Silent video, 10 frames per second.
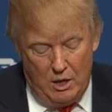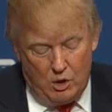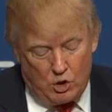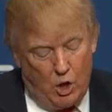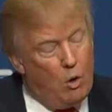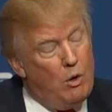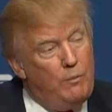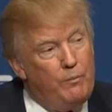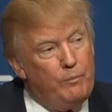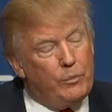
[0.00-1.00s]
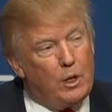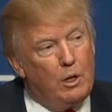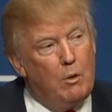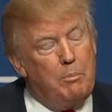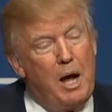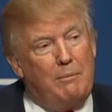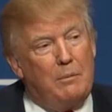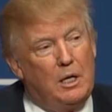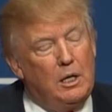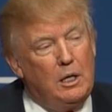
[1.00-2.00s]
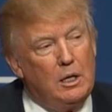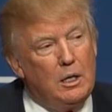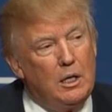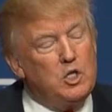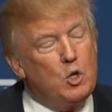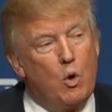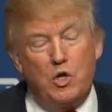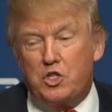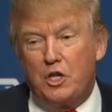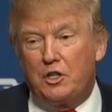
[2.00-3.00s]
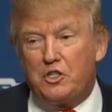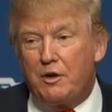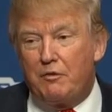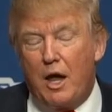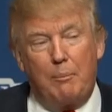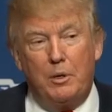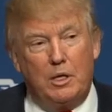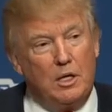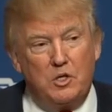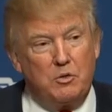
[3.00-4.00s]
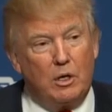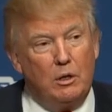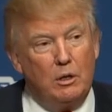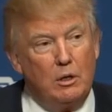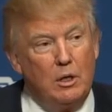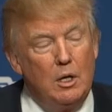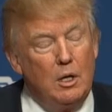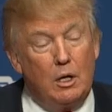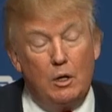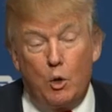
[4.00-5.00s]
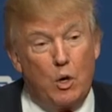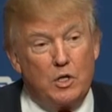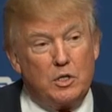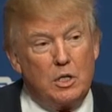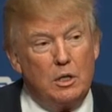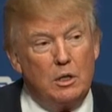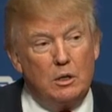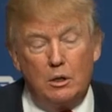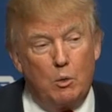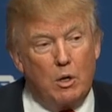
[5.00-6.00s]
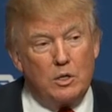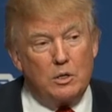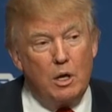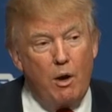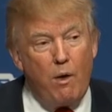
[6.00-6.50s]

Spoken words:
So Obama is the worst thing that's ever happened to Israel. The worst. The worst.